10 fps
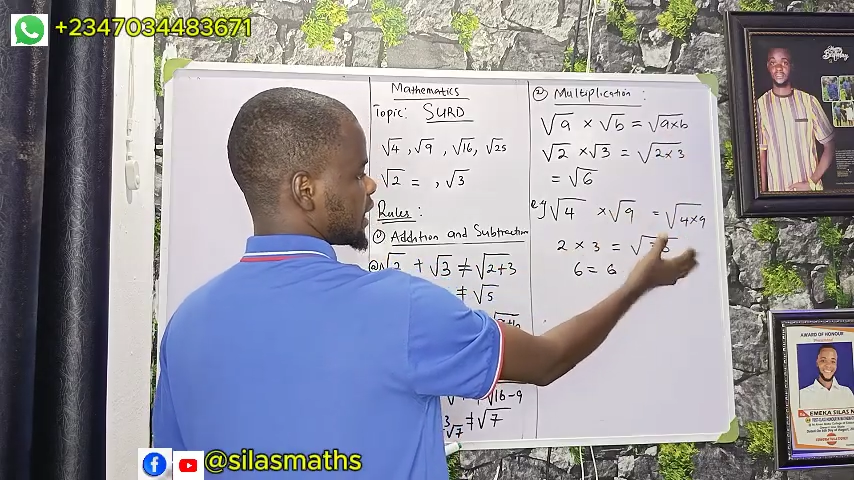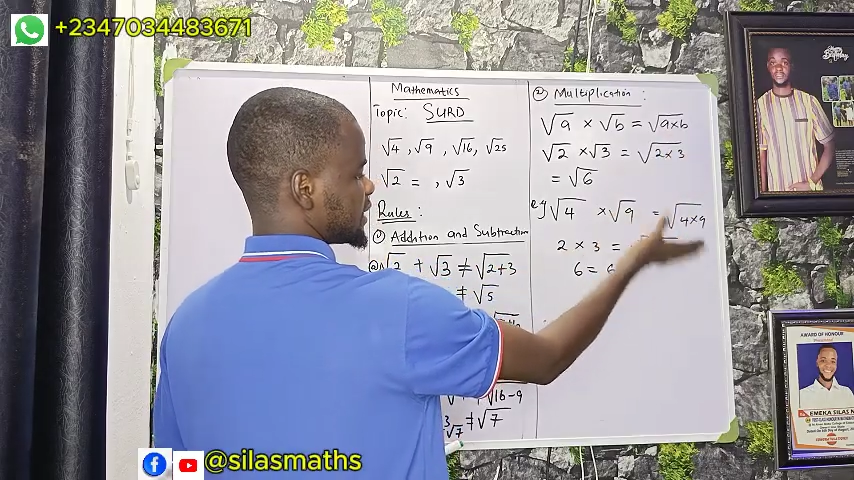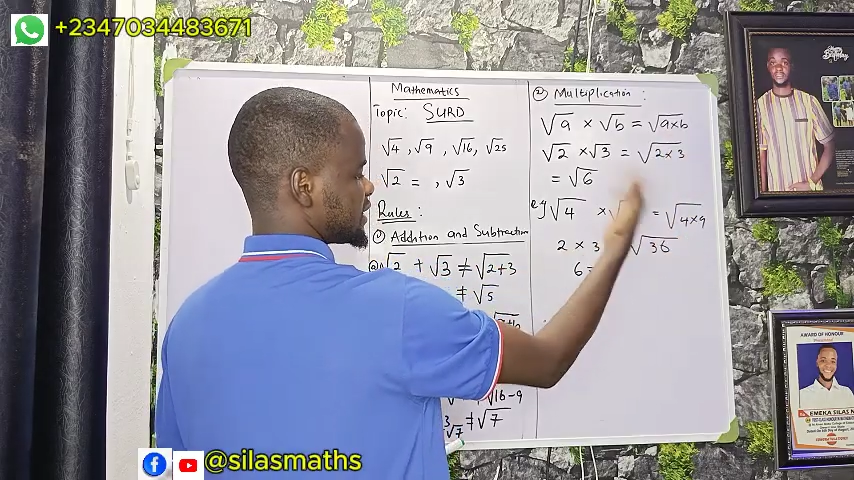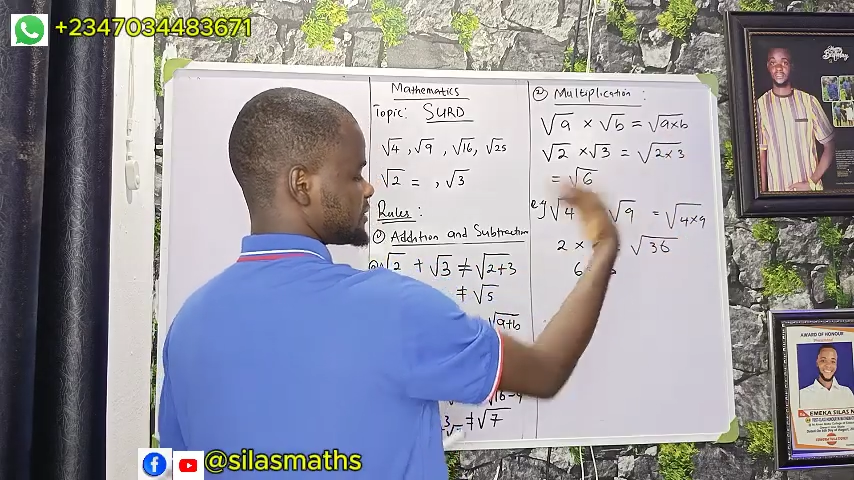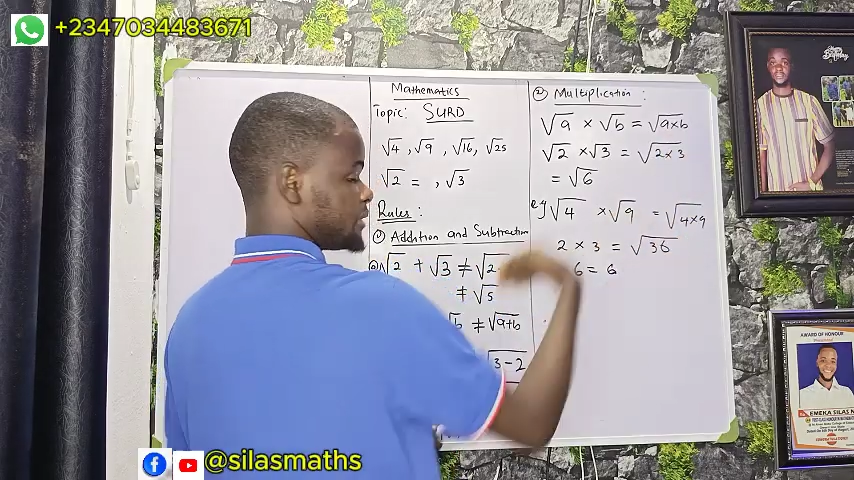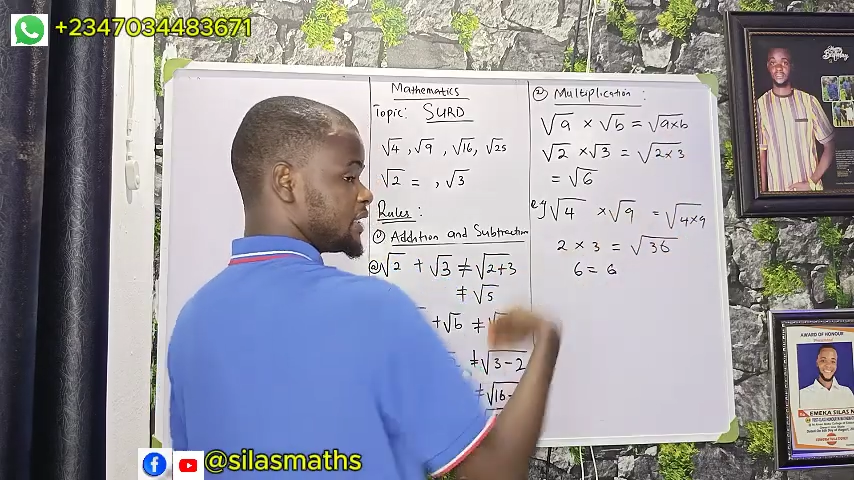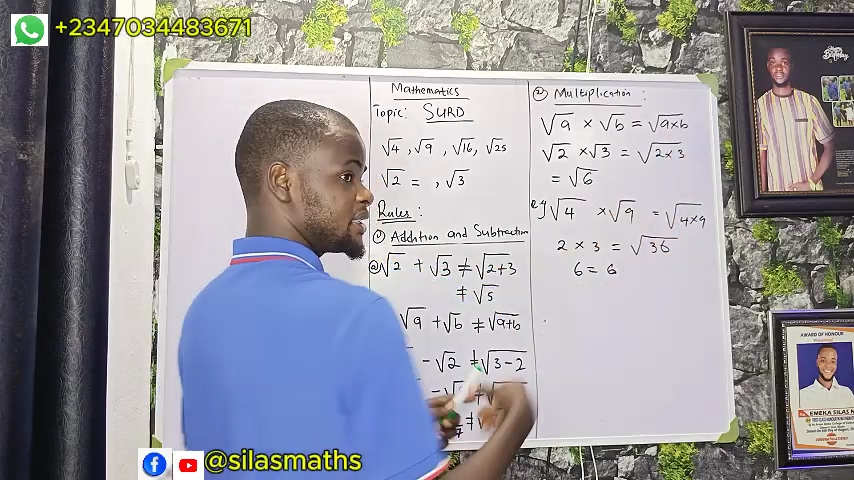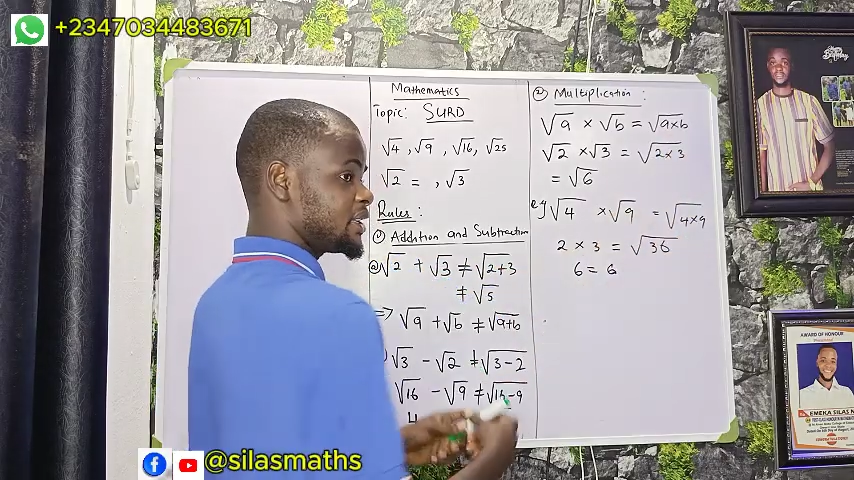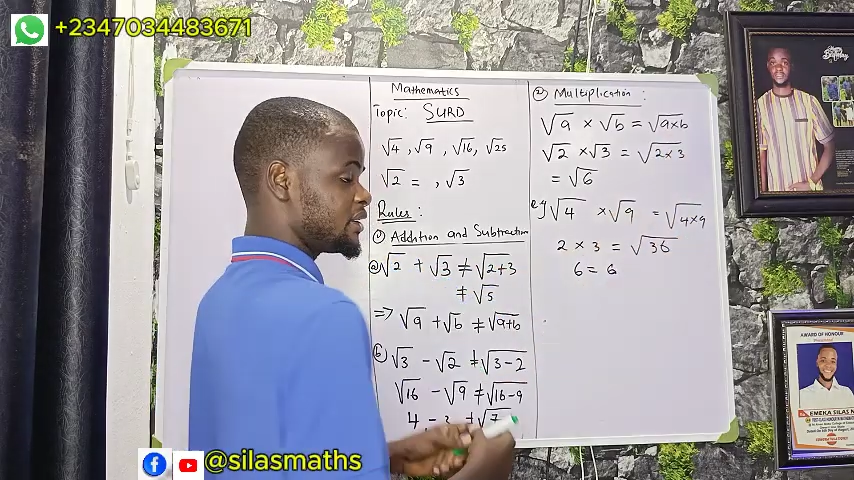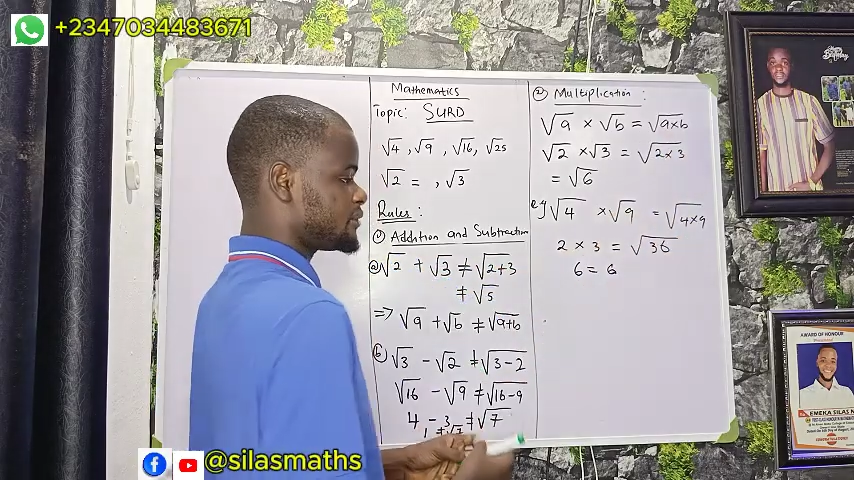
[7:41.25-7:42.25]
and
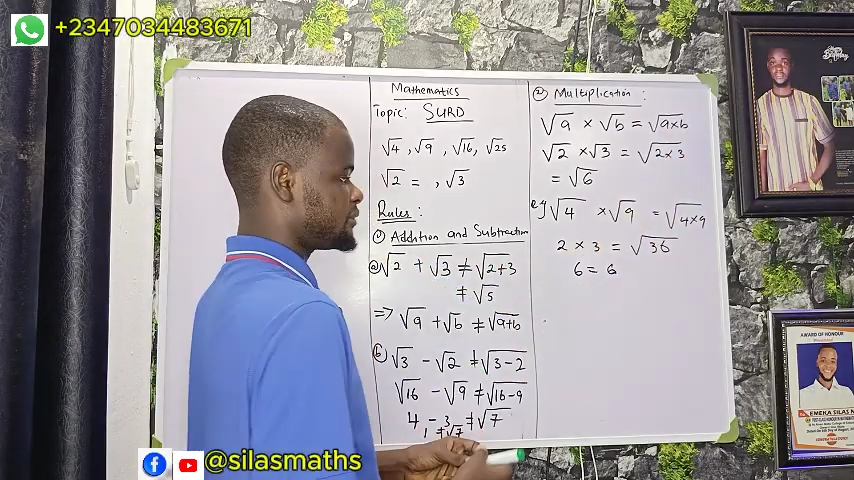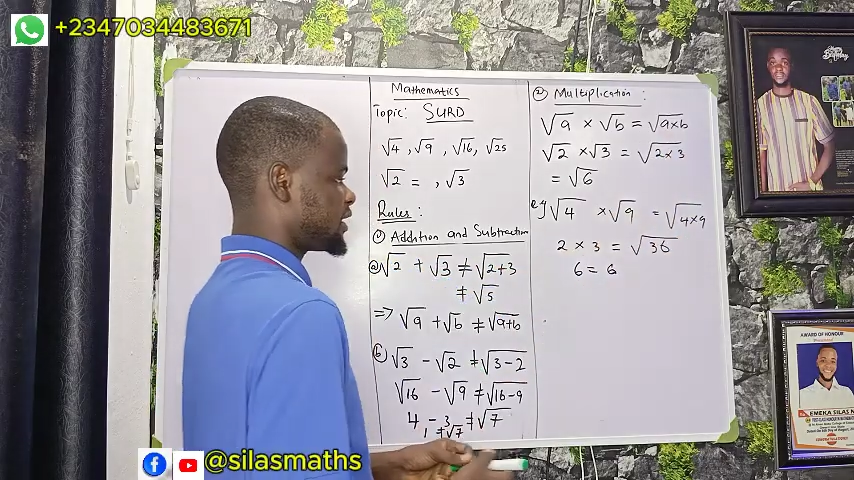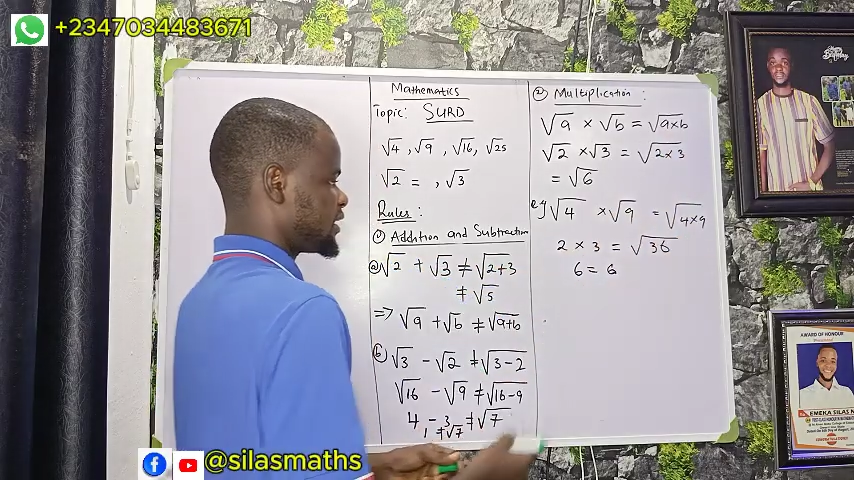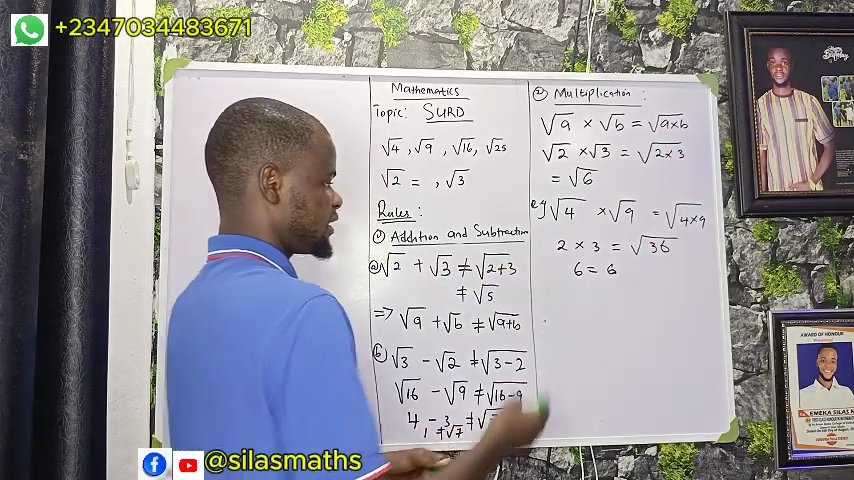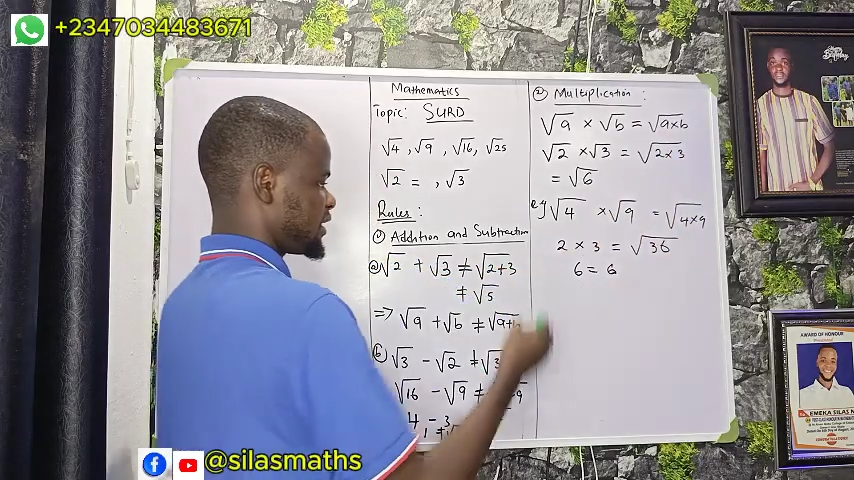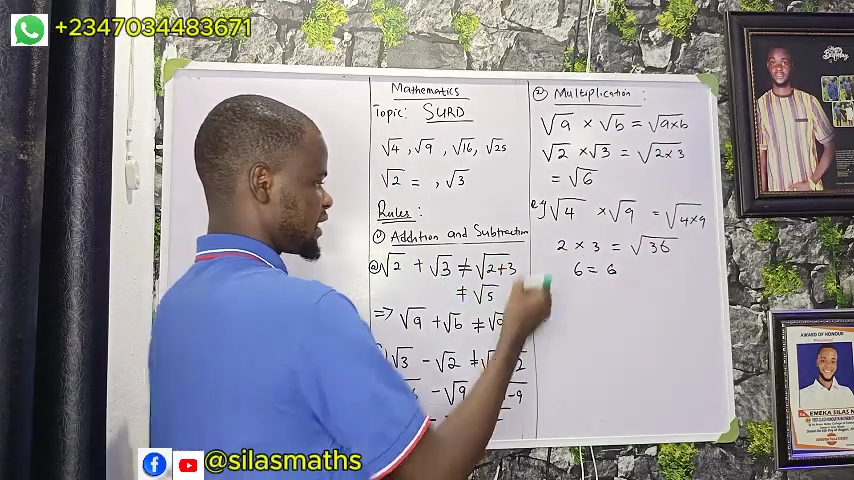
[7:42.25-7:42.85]
splitting a number.